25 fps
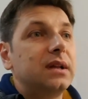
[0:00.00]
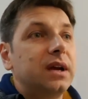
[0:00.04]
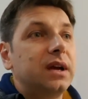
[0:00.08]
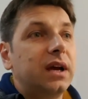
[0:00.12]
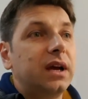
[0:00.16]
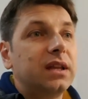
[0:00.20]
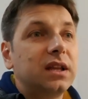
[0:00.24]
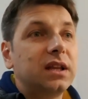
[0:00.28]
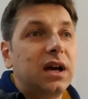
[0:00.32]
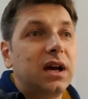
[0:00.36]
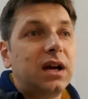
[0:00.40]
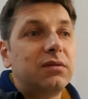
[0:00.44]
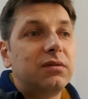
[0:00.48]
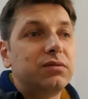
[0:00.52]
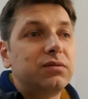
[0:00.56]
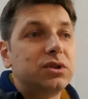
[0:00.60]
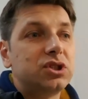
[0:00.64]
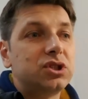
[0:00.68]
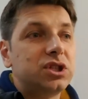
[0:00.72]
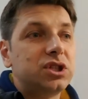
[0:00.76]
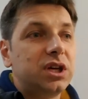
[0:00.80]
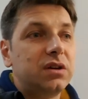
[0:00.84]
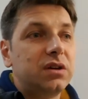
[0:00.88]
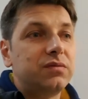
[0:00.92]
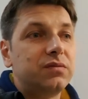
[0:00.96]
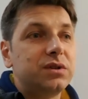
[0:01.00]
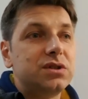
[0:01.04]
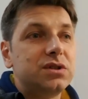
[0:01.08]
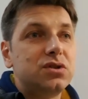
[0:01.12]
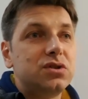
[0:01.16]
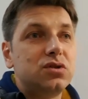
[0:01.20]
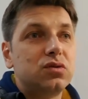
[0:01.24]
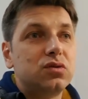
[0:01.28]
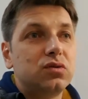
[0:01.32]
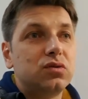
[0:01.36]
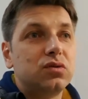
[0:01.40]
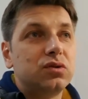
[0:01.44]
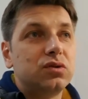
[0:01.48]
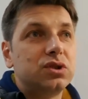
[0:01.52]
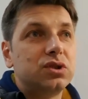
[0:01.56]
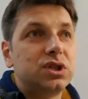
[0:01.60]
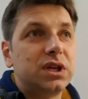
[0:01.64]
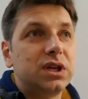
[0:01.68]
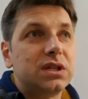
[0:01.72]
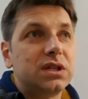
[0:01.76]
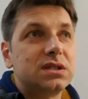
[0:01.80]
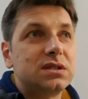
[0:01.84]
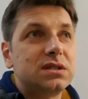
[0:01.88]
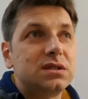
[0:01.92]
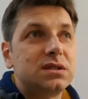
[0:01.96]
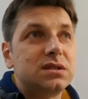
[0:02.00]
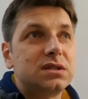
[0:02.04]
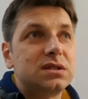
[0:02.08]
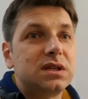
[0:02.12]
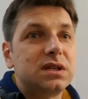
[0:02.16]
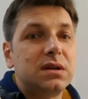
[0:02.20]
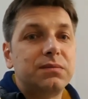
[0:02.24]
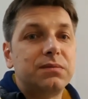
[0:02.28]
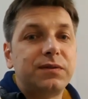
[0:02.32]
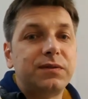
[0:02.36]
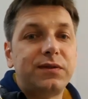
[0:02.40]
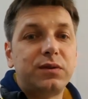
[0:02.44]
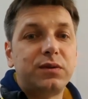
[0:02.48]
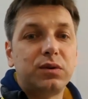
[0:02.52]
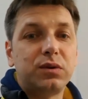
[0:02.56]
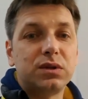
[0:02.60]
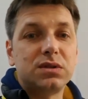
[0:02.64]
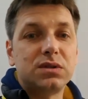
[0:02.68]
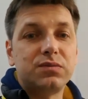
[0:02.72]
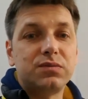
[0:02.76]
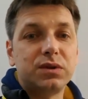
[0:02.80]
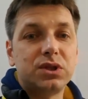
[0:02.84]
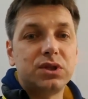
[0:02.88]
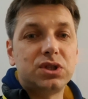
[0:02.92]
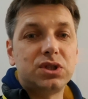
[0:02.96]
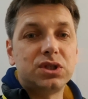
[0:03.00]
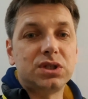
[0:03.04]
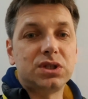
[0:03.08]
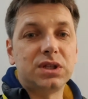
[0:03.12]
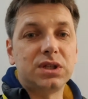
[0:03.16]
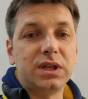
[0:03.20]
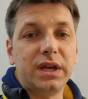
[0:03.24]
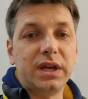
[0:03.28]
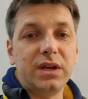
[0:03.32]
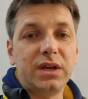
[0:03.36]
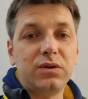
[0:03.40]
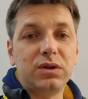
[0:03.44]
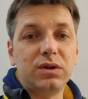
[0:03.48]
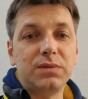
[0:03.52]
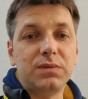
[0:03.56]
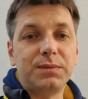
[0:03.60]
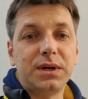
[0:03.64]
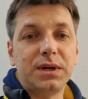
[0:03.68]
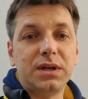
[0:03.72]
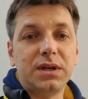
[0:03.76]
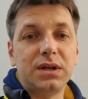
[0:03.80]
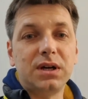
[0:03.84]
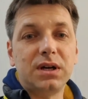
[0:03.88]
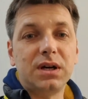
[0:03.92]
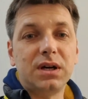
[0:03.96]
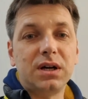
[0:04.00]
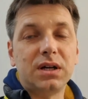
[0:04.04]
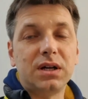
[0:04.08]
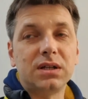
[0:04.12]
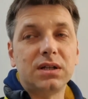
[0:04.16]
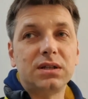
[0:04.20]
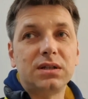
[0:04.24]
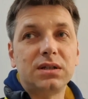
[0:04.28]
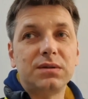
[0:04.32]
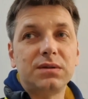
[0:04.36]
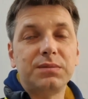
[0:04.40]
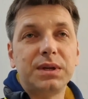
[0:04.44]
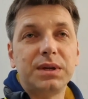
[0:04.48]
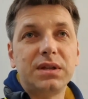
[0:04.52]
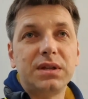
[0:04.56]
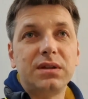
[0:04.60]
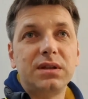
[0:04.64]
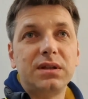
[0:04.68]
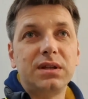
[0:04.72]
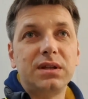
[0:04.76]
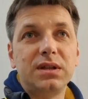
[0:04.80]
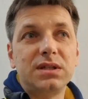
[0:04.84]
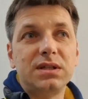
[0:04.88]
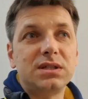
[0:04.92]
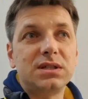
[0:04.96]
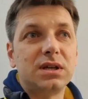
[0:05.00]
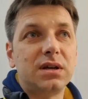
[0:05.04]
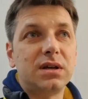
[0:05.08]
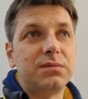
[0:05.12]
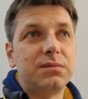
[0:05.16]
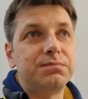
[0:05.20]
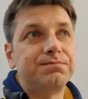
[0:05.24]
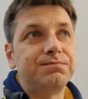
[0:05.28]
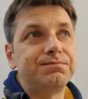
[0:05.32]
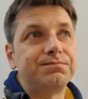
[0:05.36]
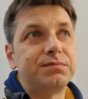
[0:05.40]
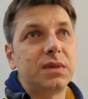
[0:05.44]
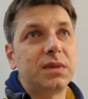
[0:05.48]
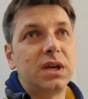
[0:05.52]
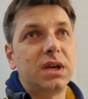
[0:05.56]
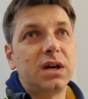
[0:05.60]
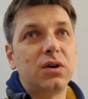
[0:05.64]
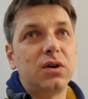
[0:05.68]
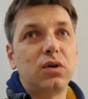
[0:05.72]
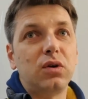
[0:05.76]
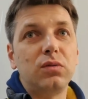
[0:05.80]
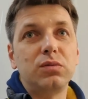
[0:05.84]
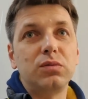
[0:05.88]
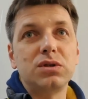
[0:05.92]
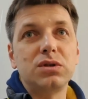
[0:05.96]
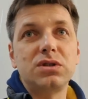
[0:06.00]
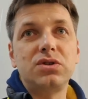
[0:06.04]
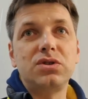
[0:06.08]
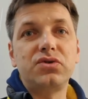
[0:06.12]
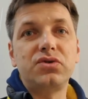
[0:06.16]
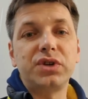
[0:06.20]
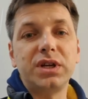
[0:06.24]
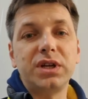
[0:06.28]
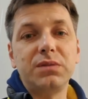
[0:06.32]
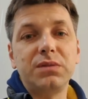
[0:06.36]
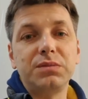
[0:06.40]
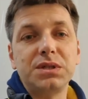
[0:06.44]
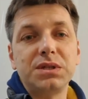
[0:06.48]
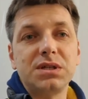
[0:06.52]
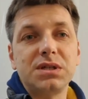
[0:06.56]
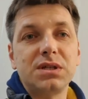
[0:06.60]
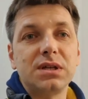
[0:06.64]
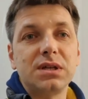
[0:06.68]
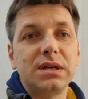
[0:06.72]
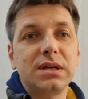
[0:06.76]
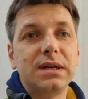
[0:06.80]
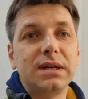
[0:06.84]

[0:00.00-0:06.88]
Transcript: And I will share with you just some thoughts which lay on my heart, but th these are yeah, almost dreams.